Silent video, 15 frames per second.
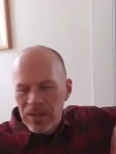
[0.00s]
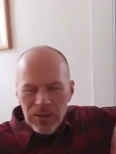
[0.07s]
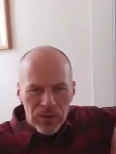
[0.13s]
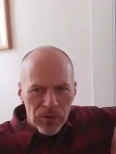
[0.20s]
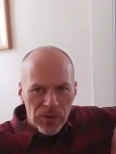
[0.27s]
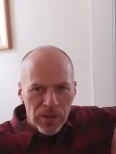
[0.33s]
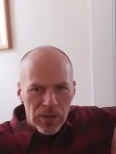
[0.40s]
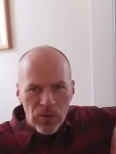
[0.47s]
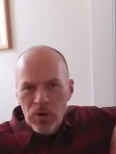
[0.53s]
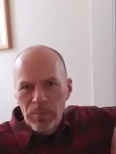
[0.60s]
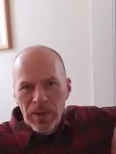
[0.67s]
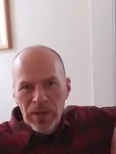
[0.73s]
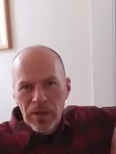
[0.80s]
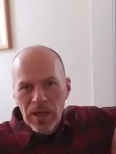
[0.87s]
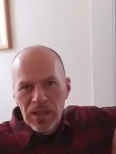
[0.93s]
You can grow
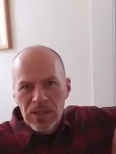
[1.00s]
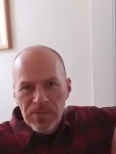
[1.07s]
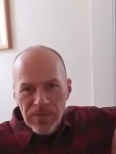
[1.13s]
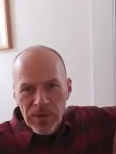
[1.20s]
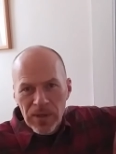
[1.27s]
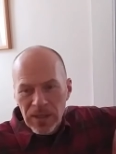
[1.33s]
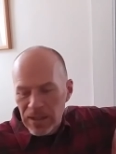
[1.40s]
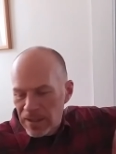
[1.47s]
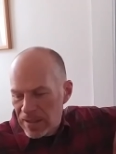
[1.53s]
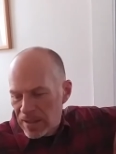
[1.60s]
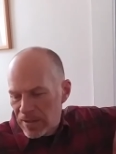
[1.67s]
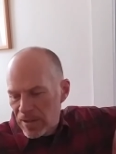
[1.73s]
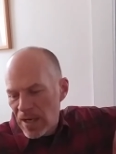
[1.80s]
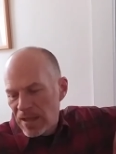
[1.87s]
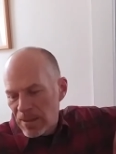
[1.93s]
butternuts vertically.
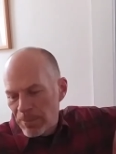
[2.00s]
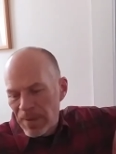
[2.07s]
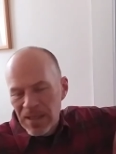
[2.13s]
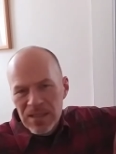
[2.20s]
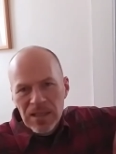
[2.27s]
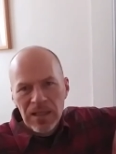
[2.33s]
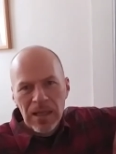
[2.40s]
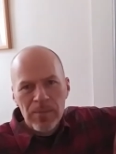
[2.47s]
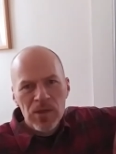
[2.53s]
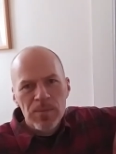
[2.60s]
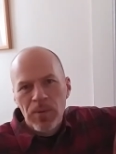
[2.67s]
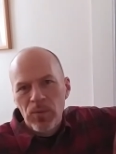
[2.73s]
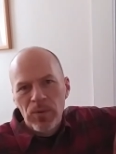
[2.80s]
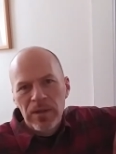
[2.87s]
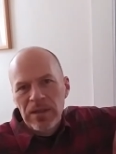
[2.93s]
They're not the best climbers,
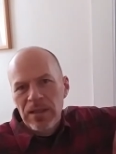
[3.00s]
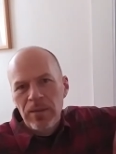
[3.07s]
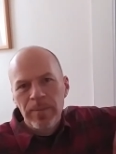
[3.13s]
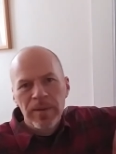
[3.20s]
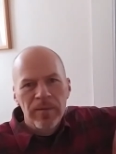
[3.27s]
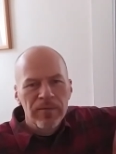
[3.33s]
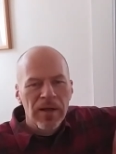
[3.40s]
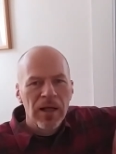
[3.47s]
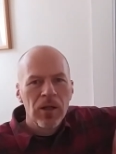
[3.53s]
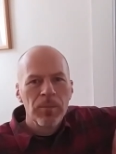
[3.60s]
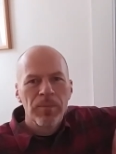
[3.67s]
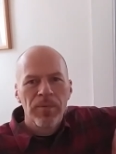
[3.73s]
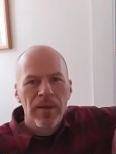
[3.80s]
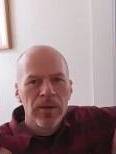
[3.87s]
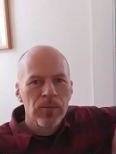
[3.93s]
but with a little bit of
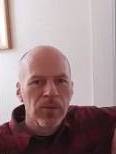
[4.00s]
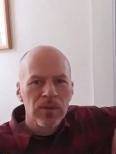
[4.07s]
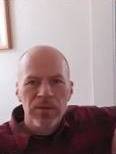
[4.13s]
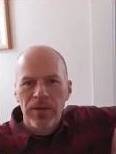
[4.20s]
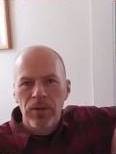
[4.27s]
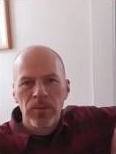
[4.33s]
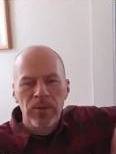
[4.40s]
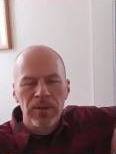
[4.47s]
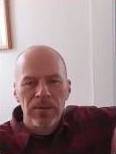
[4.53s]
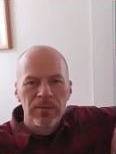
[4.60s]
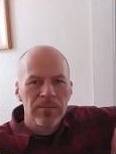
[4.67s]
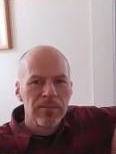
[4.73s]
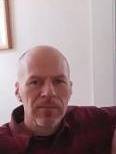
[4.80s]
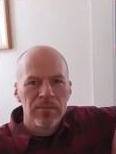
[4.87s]
help, they'll